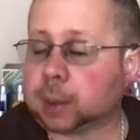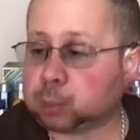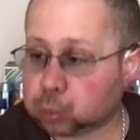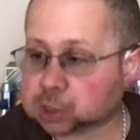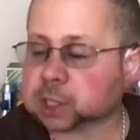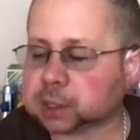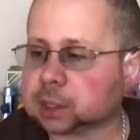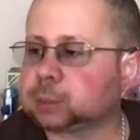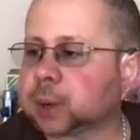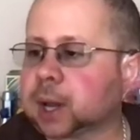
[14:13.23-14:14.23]
Which I
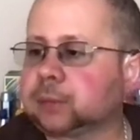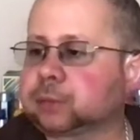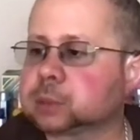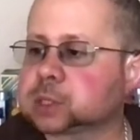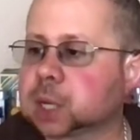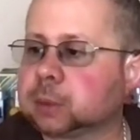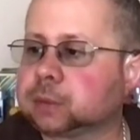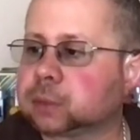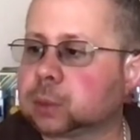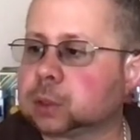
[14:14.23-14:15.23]
did buy from Saber
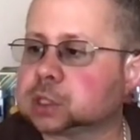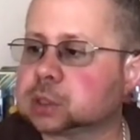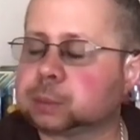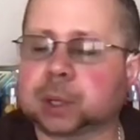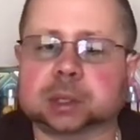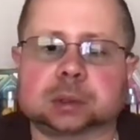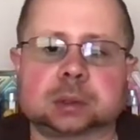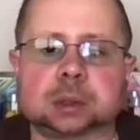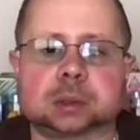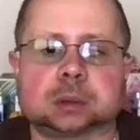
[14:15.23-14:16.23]
Forge, but
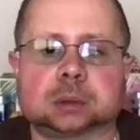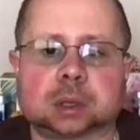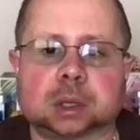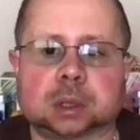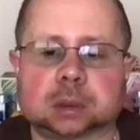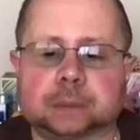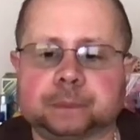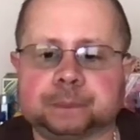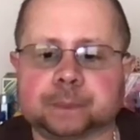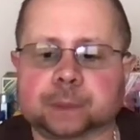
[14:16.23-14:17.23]

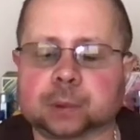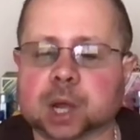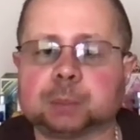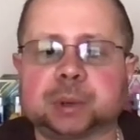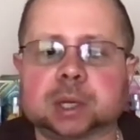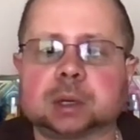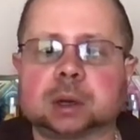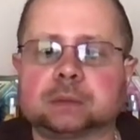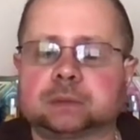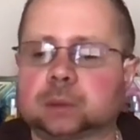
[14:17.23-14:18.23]
they're not big
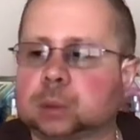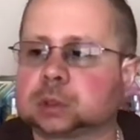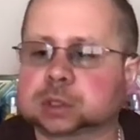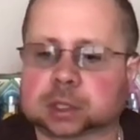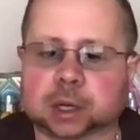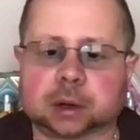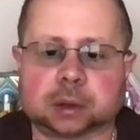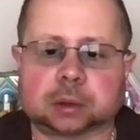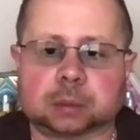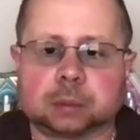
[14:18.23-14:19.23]
enough to carry
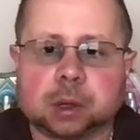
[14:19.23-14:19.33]
the